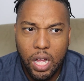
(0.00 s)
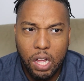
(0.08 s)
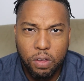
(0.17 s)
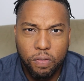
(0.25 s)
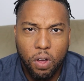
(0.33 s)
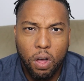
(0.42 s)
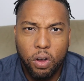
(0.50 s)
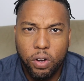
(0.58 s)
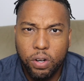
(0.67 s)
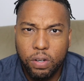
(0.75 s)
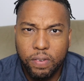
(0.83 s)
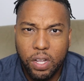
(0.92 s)
You've all
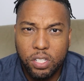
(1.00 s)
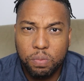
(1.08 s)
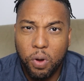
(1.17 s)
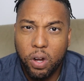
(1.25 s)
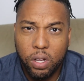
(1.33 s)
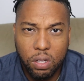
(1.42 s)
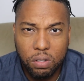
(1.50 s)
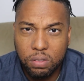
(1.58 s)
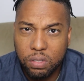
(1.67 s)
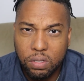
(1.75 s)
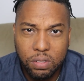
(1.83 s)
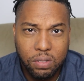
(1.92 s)
heard about SMART goals.